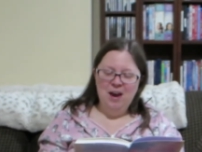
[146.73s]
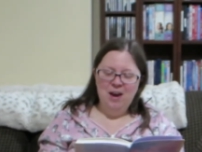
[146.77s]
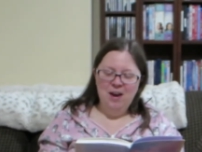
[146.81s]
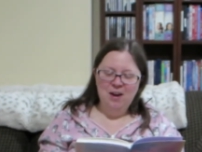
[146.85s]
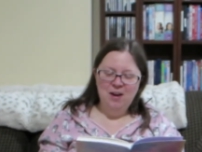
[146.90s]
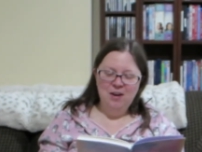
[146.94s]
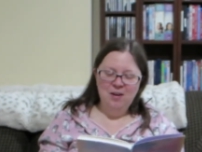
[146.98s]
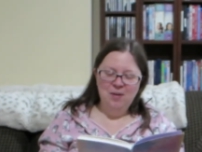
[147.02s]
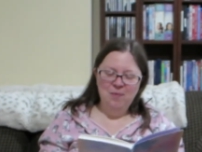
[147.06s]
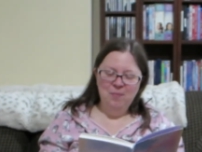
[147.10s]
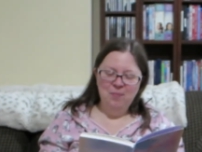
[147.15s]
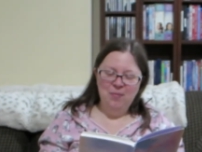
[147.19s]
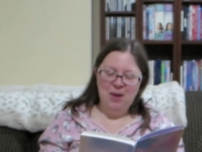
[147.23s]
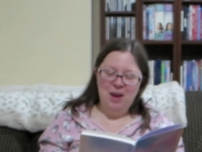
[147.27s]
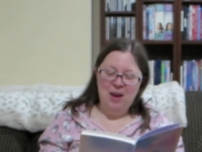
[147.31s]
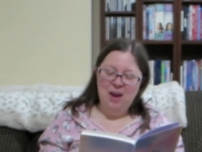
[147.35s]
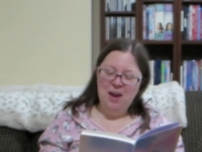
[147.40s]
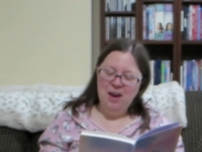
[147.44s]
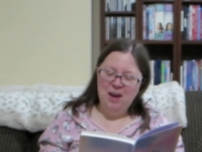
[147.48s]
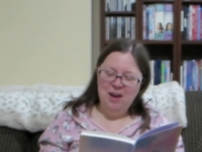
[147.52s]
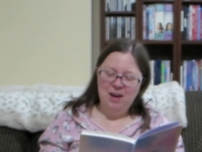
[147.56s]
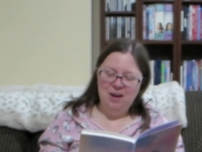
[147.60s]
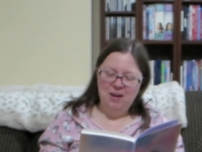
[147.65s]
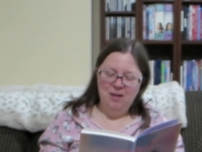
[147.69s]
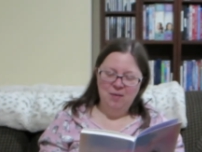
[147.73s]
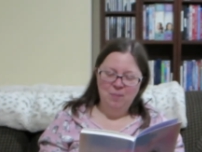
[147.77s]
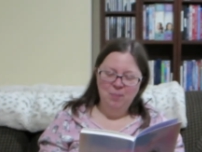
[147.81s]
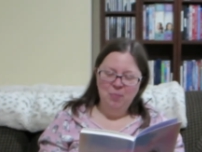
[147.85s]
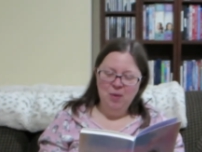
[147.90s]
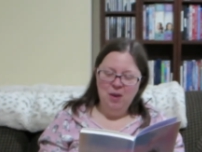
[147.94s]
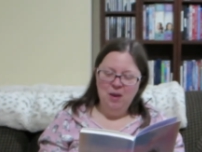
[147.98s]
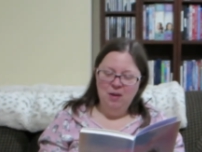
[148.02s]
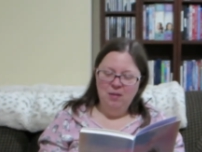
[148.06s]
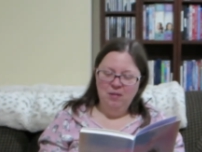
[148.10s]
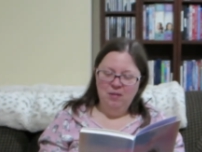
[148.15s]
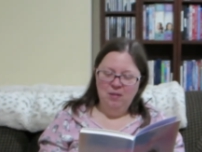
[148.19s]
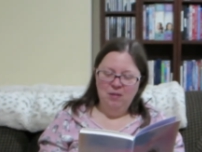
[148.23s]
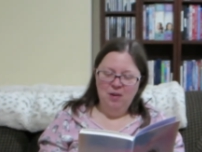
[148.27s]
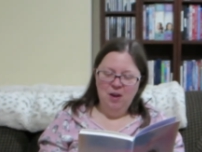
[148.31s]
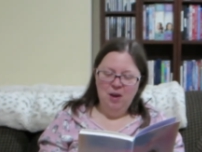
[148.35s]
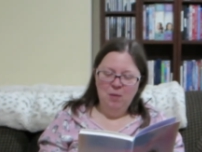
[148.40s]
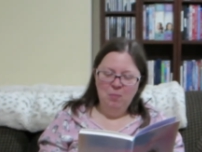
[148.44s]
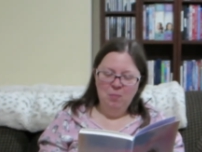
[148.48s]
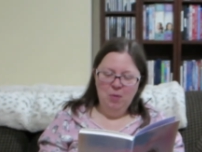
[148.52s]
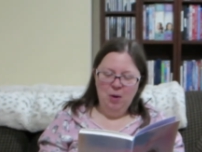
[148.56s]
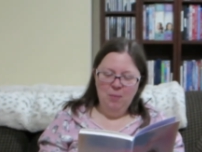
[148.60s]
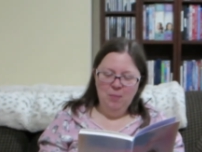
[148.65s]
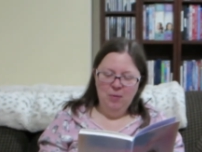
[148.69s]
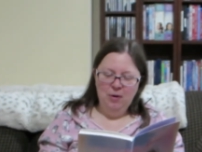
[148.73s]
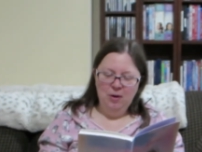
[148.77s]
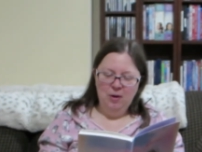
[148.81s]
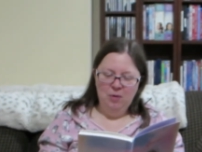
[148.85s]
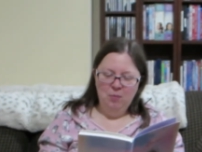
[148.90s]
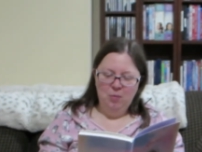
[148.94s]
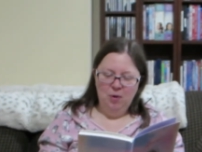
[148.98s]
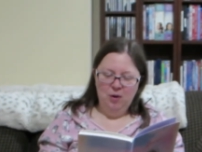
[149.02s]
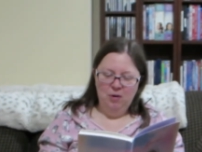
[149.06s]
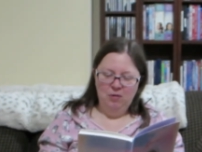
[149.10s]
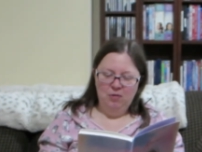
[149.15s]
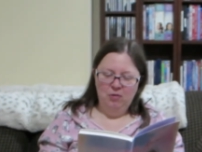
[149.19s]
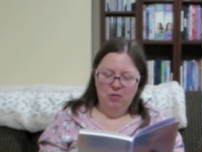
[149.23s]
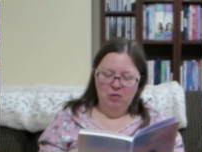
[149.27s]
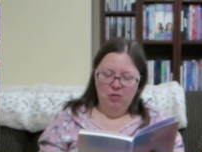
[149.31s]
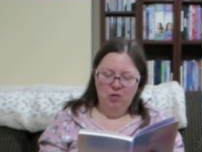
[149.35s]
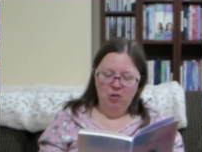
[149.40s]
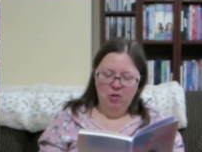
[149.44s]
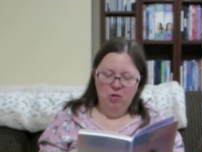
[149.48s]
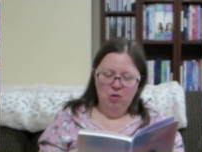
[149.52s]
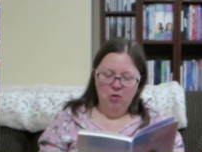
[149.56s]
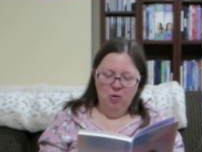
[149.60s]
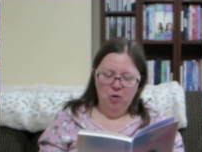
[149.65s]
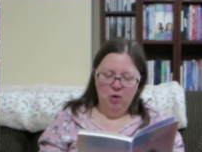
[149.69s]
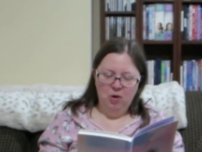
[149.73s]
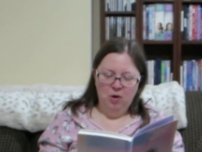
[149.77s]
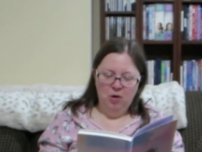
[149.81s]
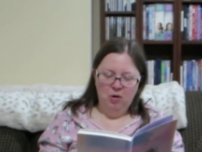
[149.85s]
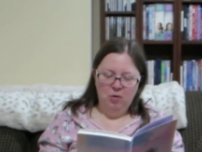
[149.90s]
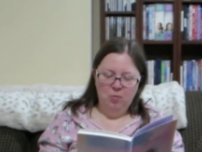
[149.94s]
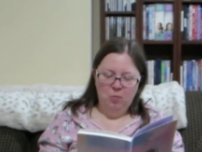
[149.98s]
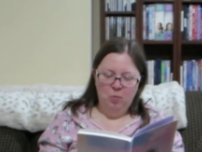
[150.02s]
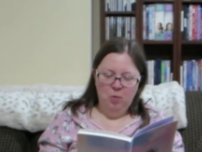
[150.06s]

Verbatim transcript: um, hey, today mom and I went to New York.